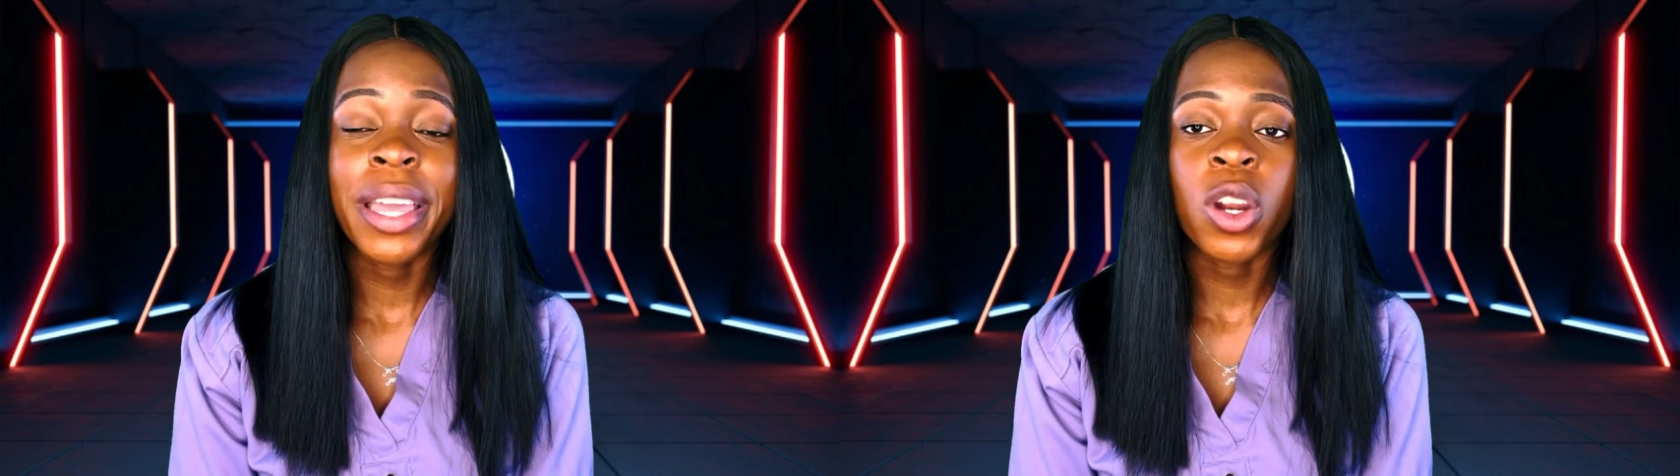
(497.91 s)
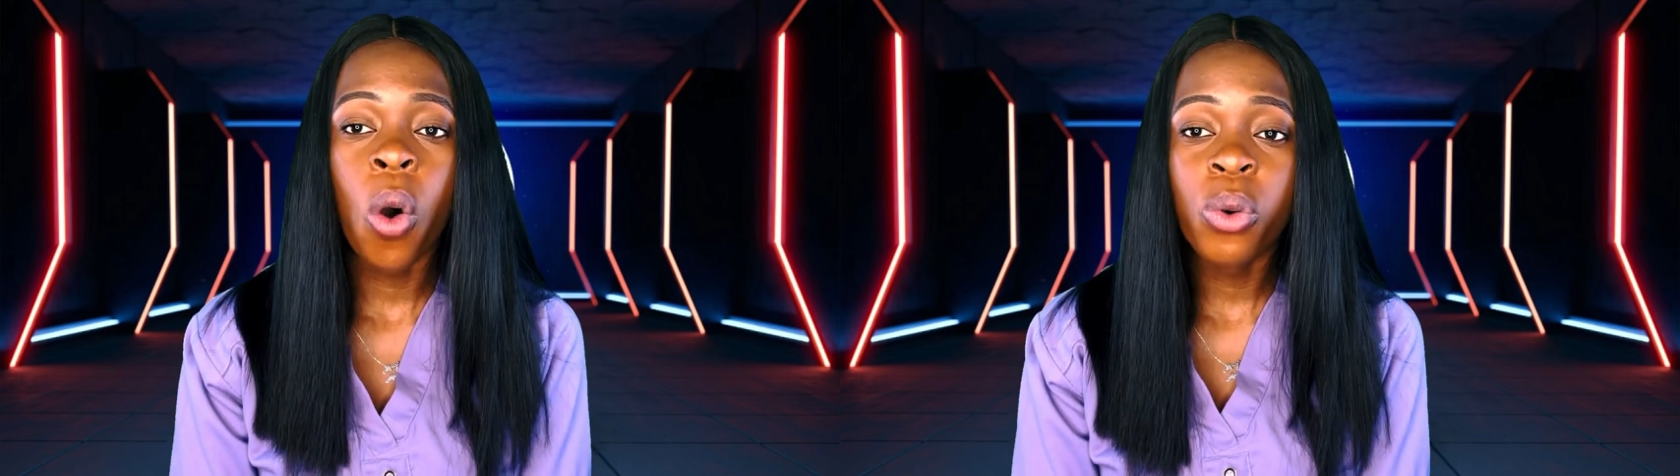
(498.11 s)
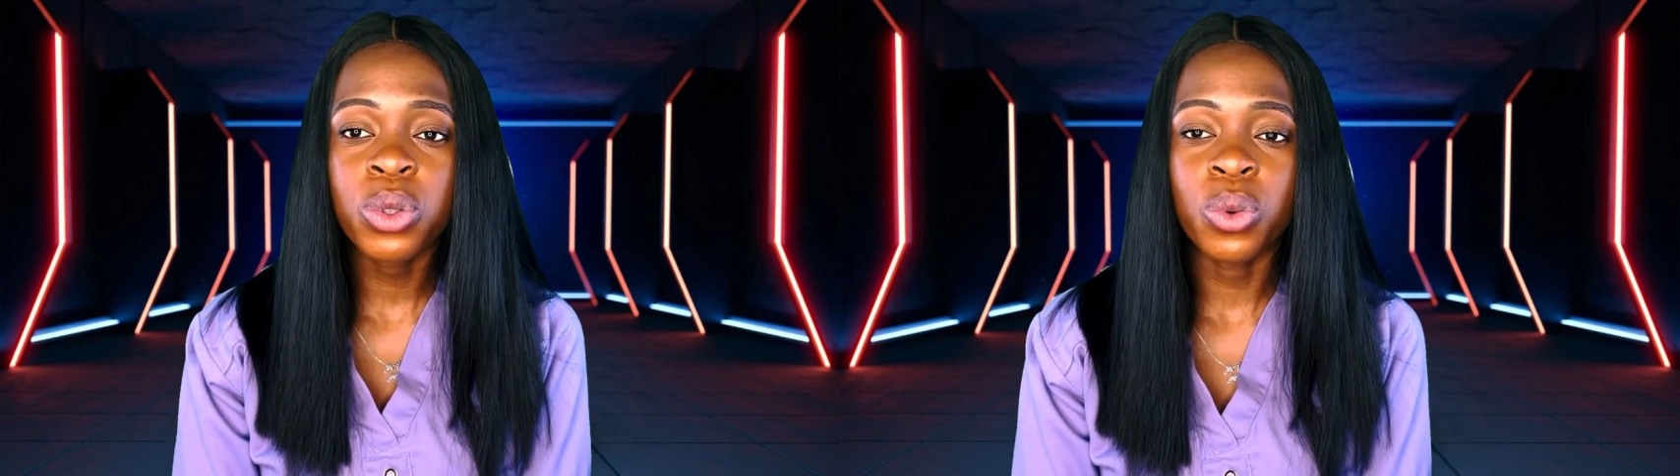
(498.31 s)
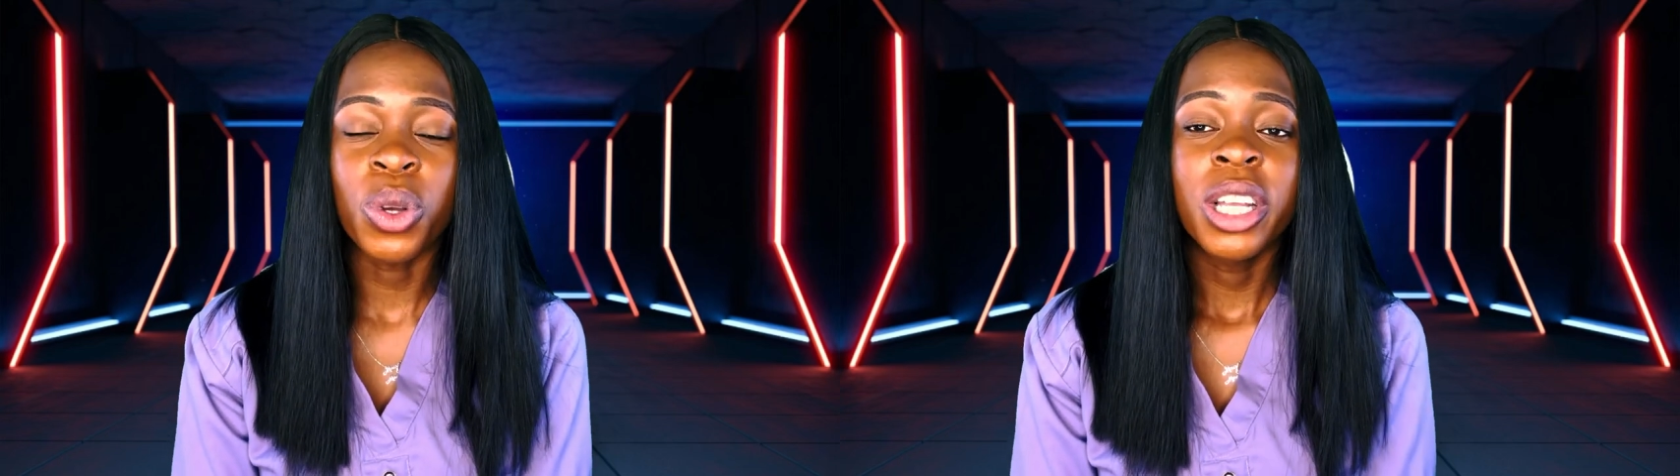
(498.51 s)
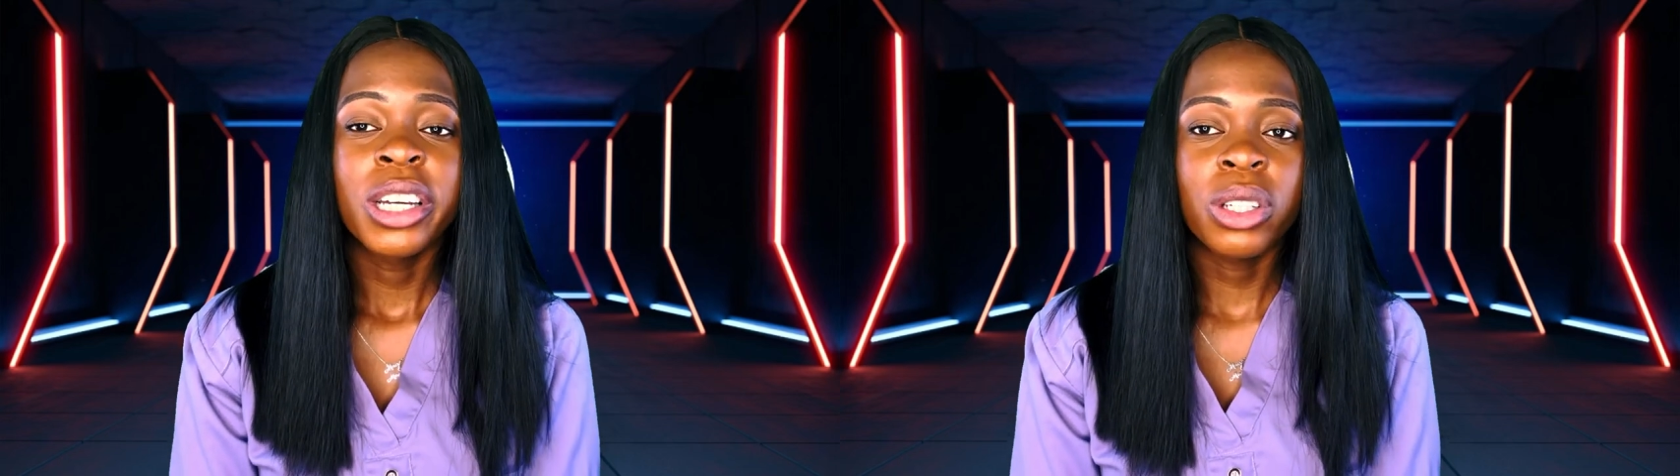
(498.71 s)
and also
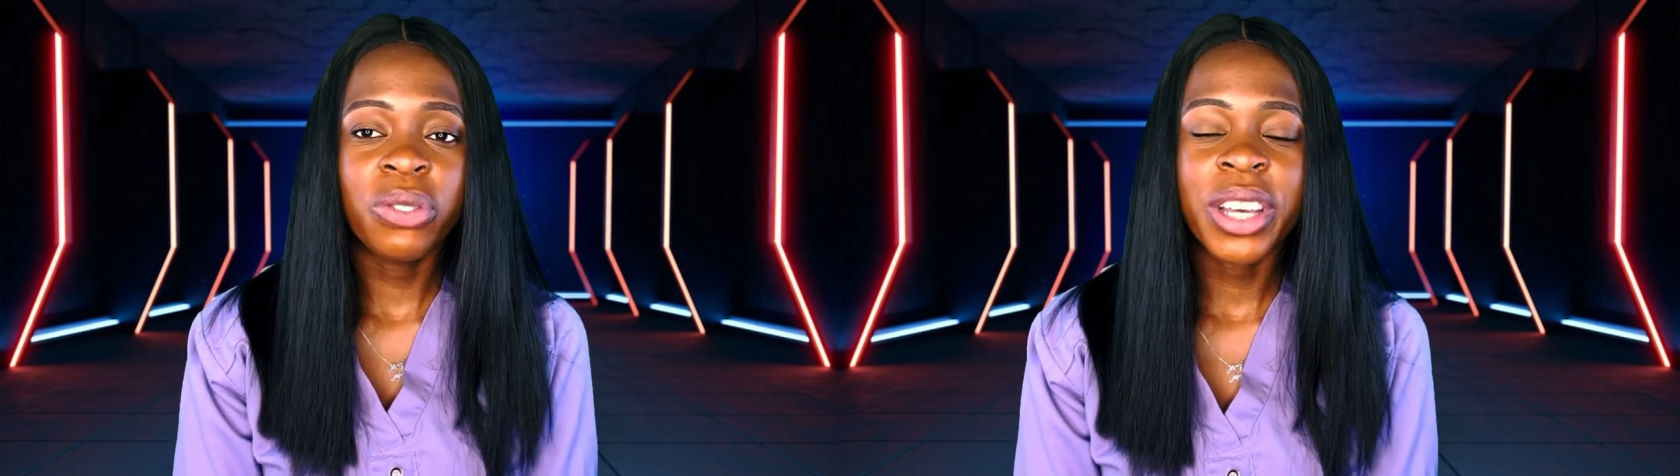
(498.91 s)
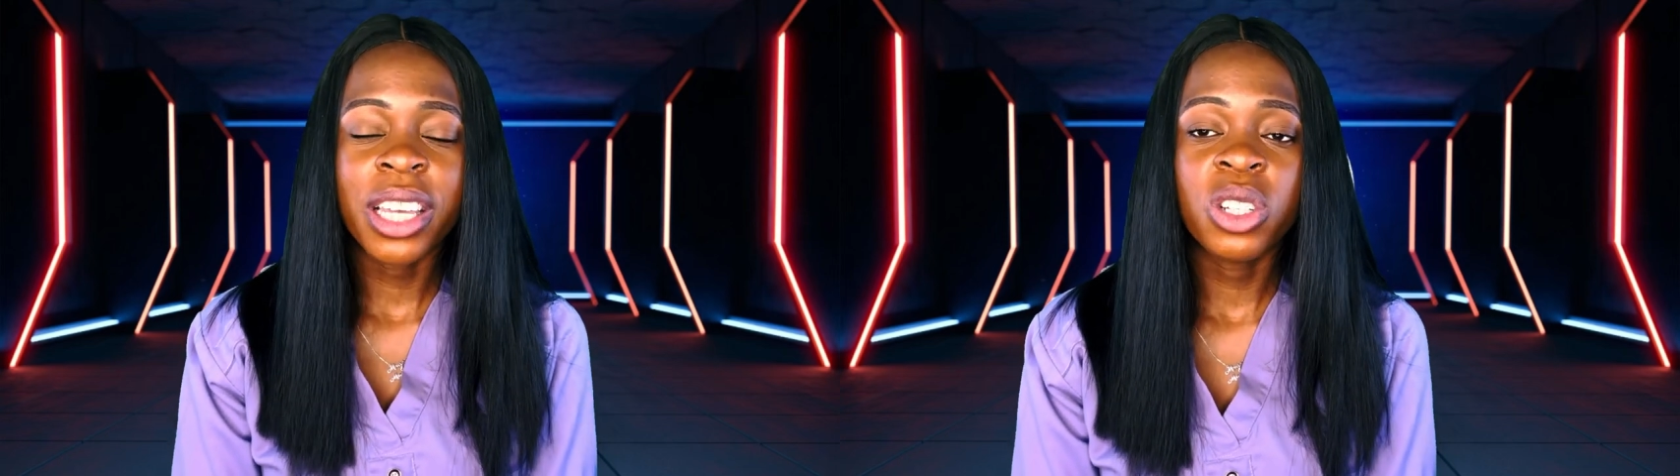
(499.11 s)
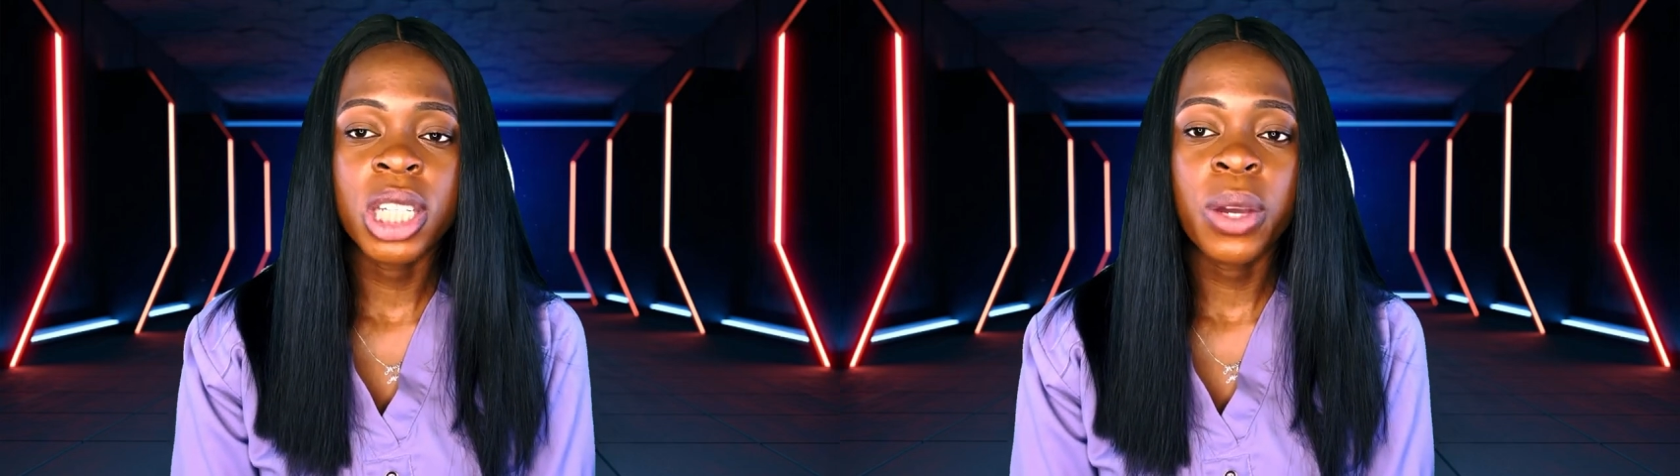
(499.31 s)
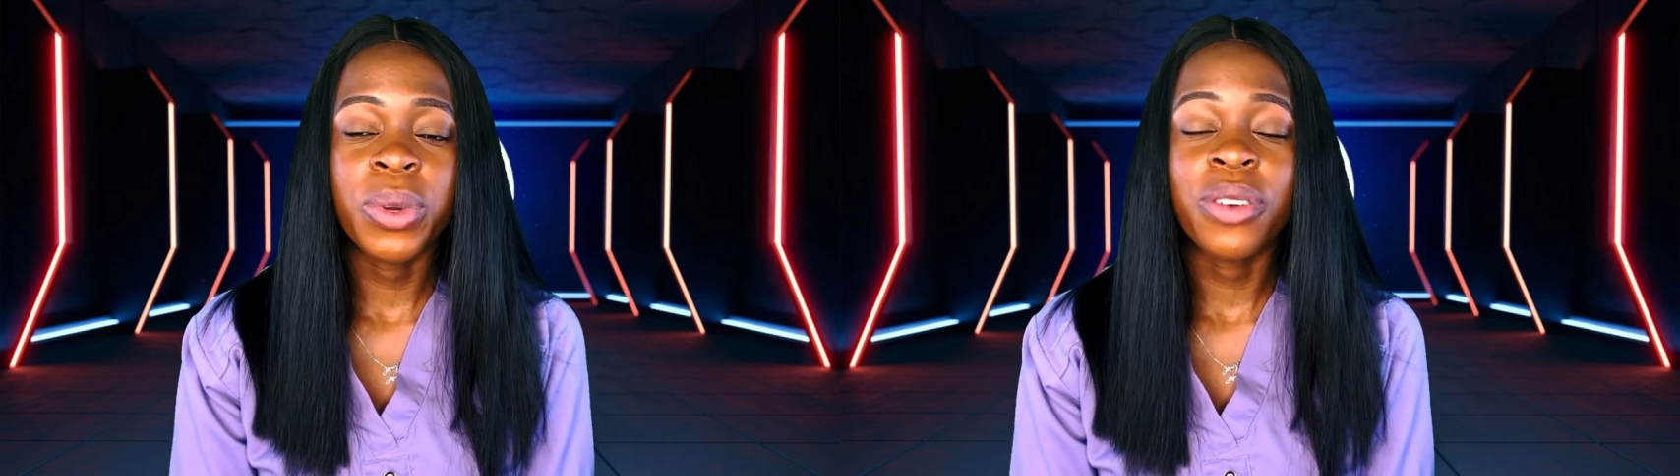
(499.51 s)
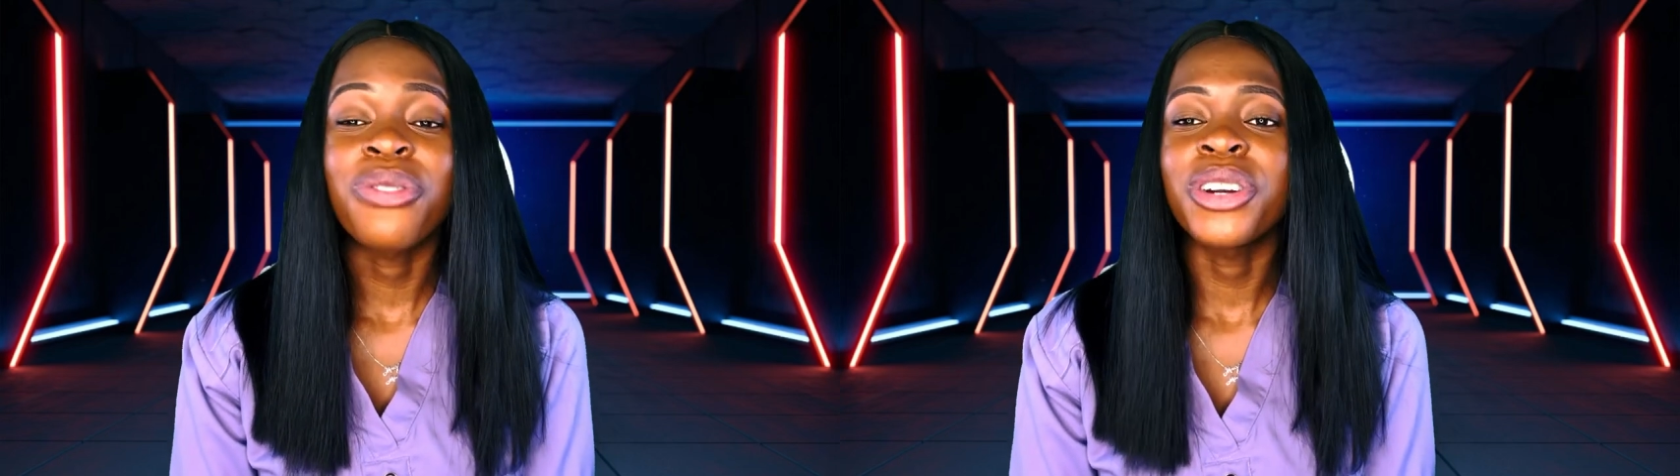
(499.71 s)
don't forget to share
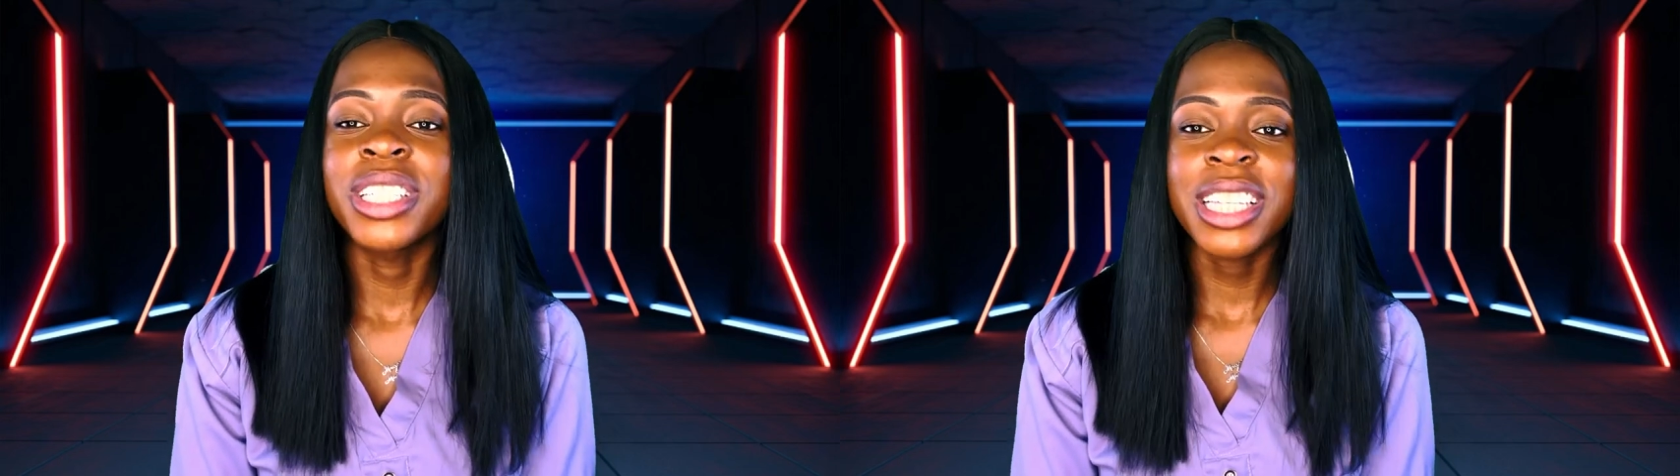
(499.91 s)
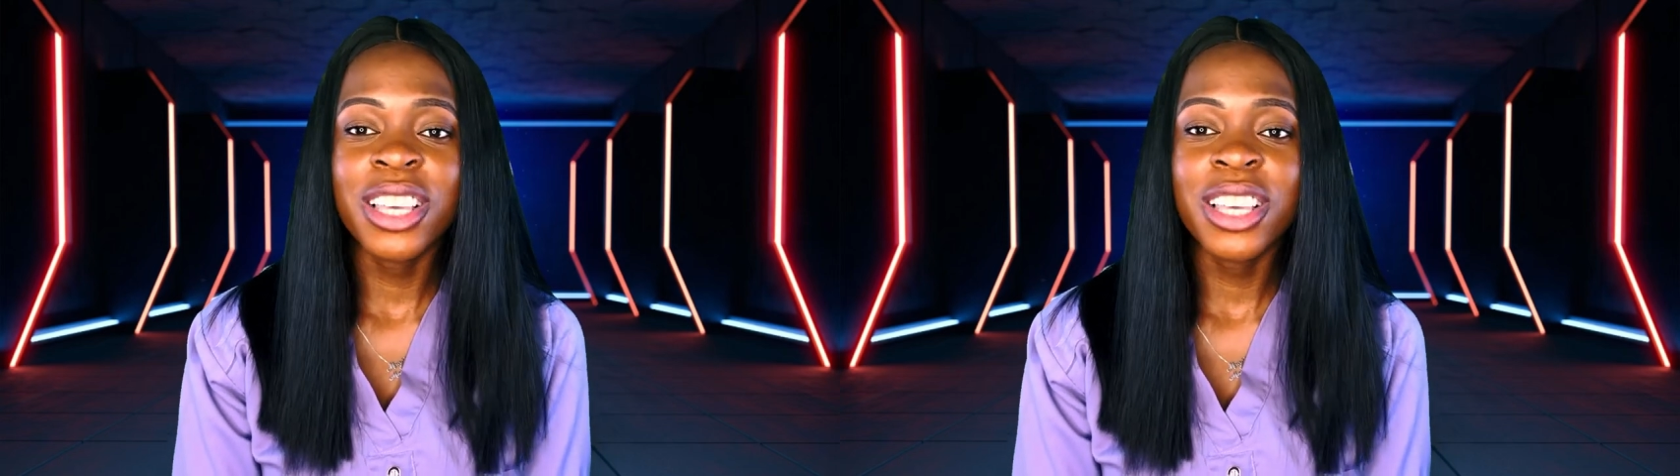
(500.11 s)
with a friend